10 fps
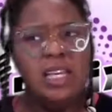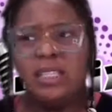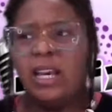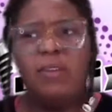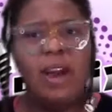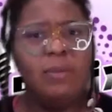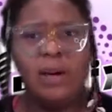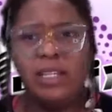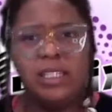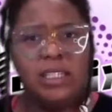ain't right
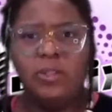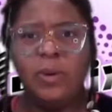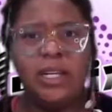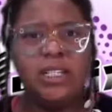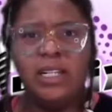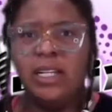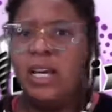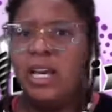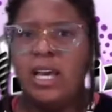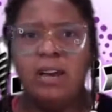about this situation.
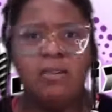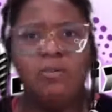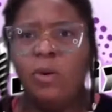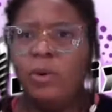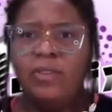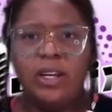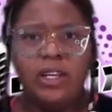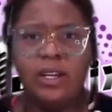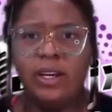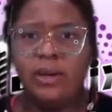What we
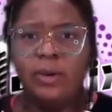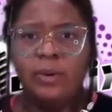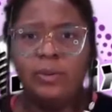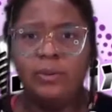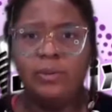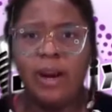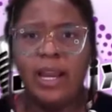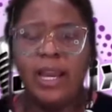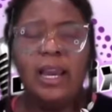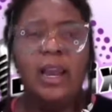finna do, right?